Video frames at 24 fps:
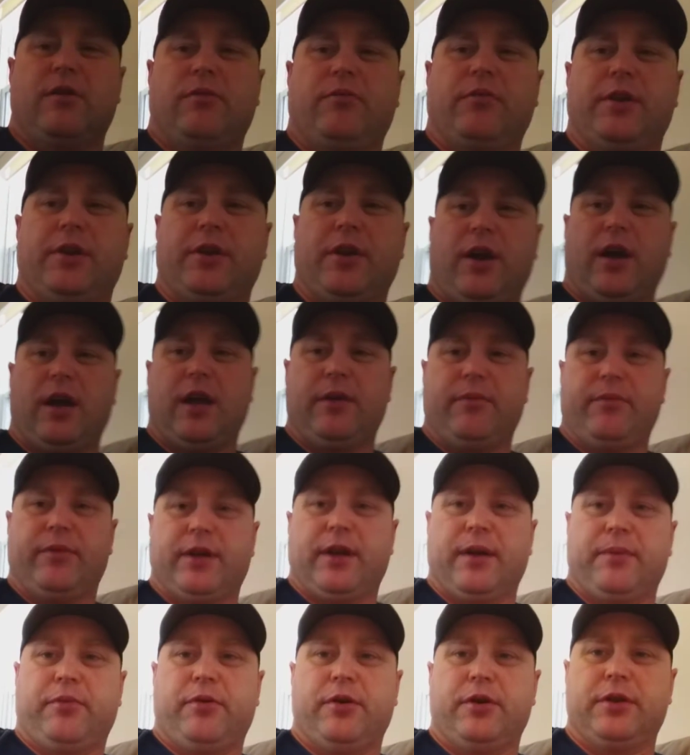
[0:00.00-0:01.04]
we die and we
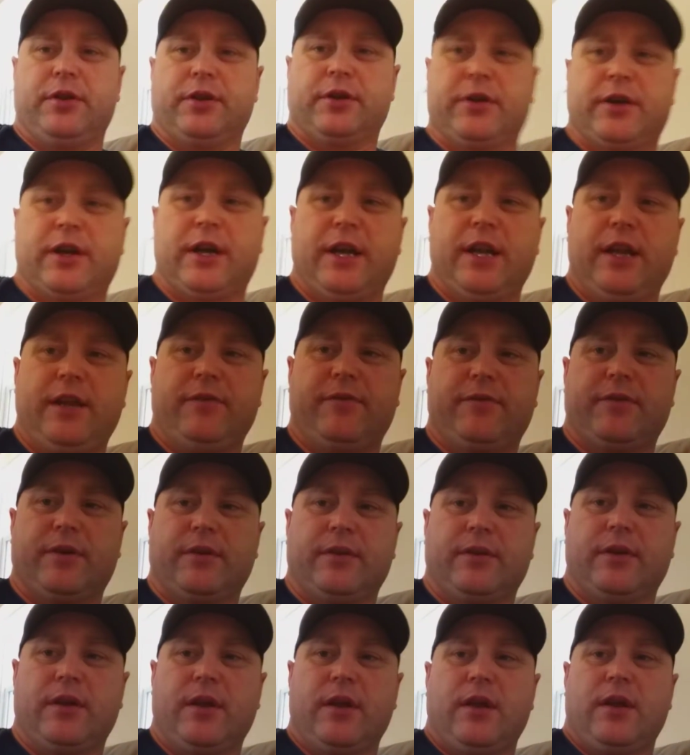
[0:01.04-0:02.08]
get put in the grave,
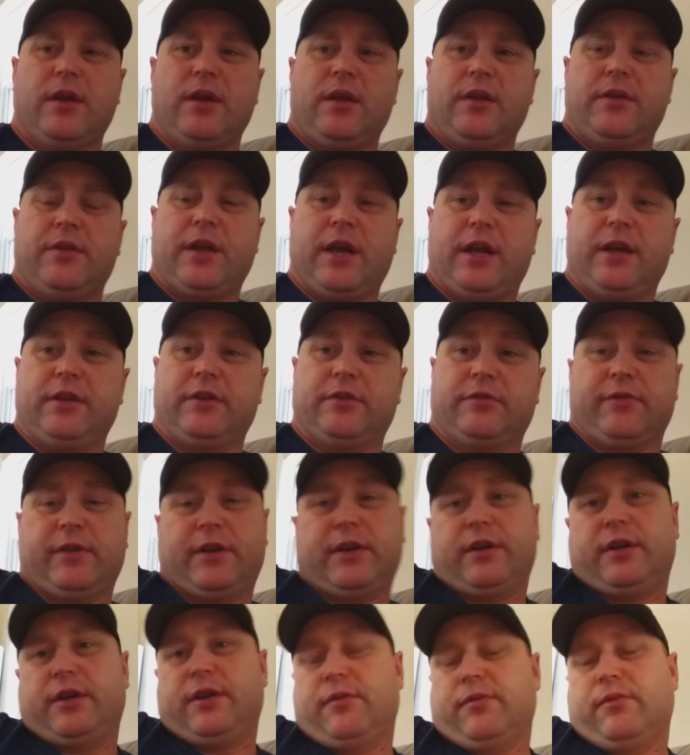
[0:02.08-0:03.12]
and that is
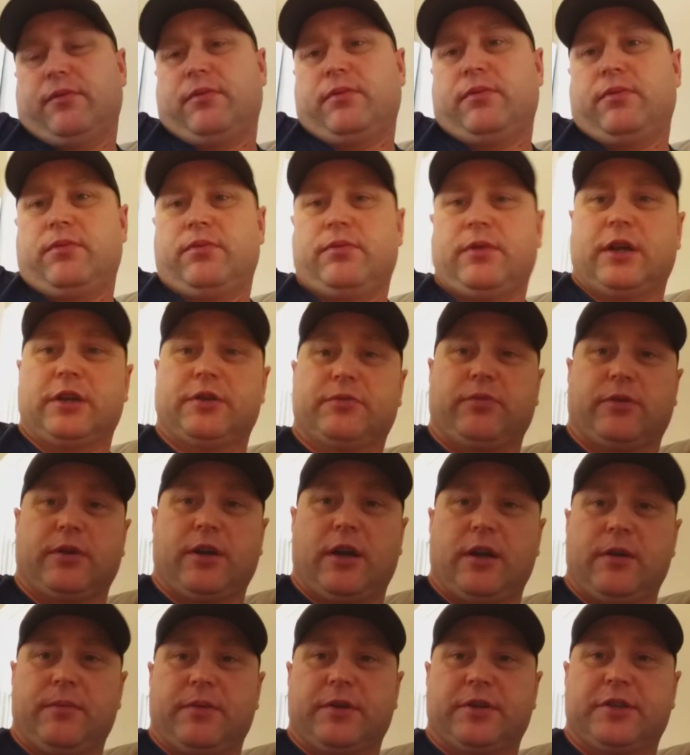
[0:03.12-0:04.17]
very that's
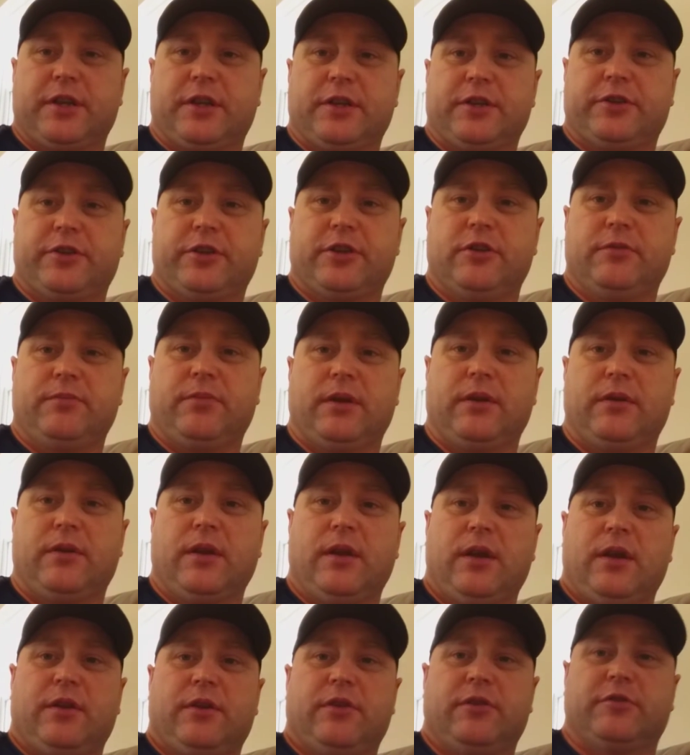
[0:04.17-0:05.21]
100% true, but
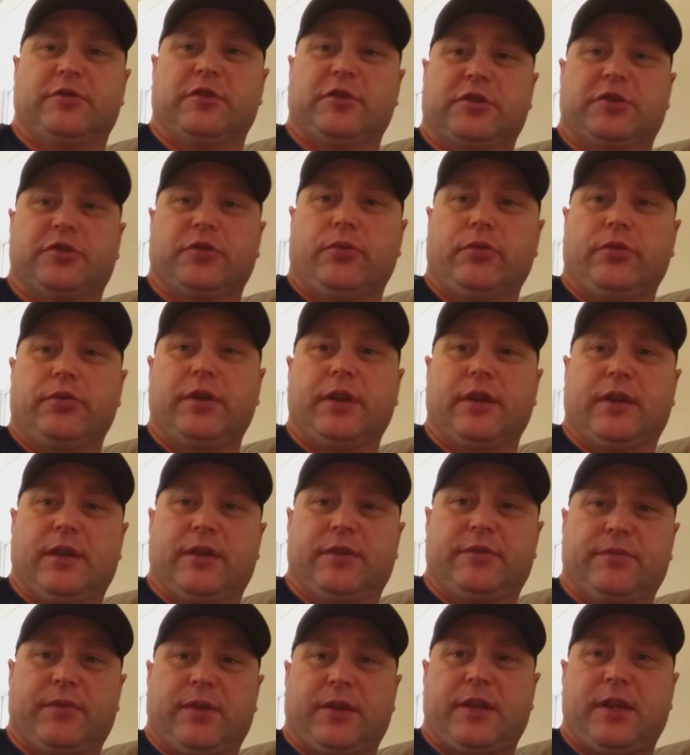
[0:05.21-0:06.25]
there's a soul that
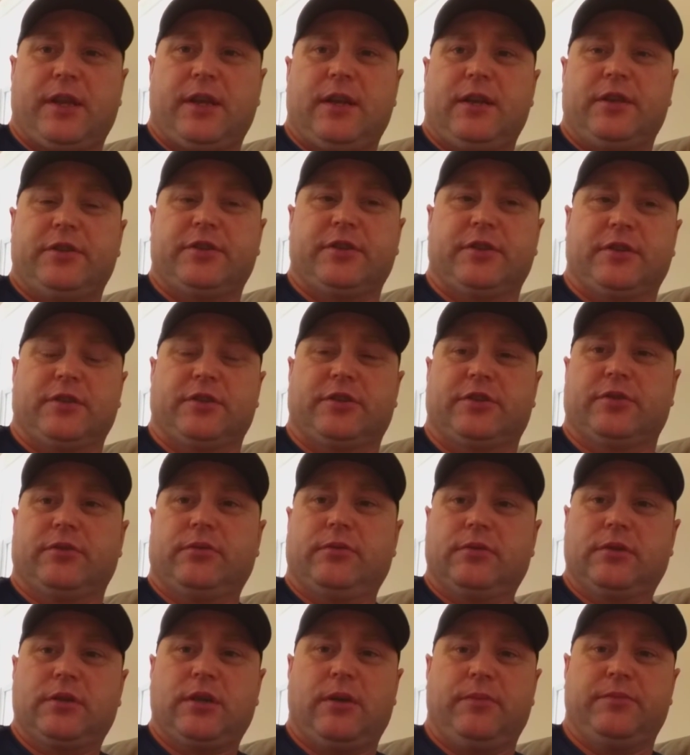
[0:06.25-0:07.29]
lives within us, and the
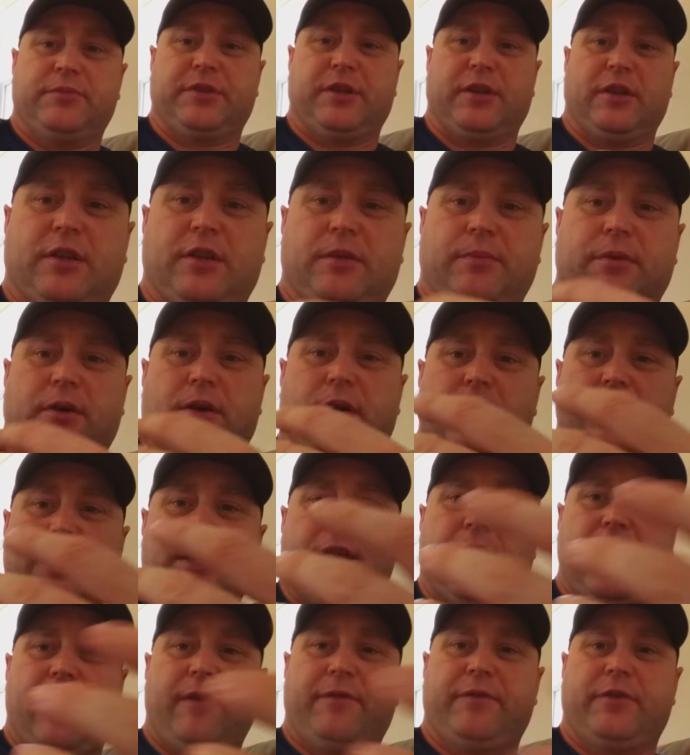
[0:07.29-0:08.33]
soul comes the
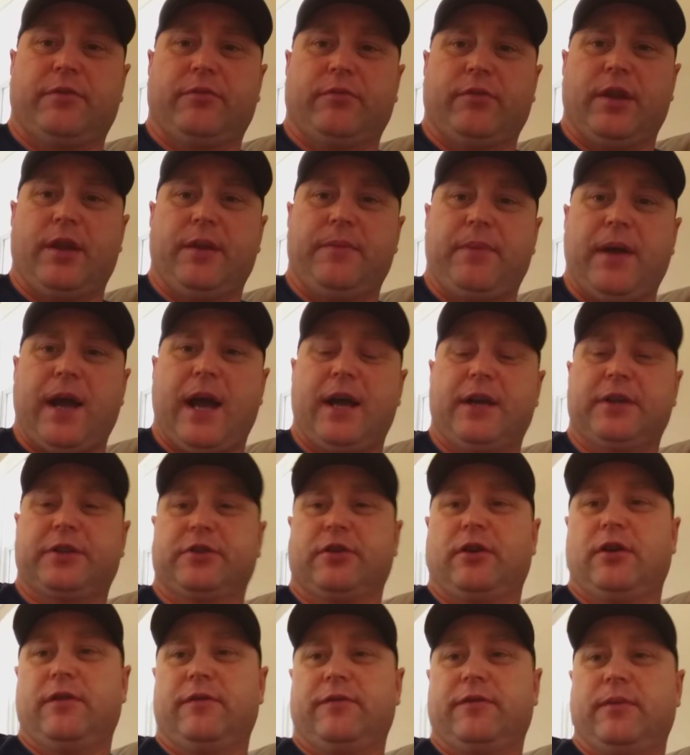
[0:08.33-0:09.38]
body after we pass
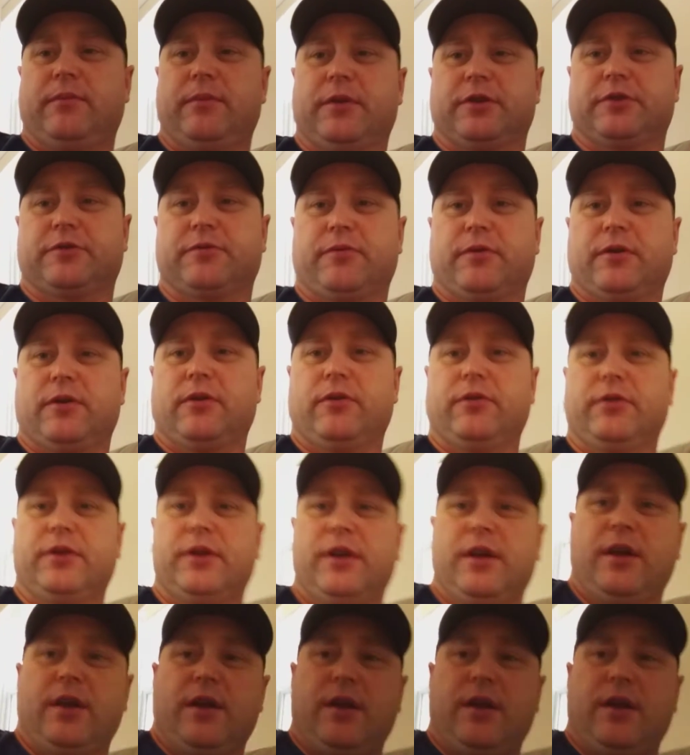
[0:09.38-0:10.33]
on from this world,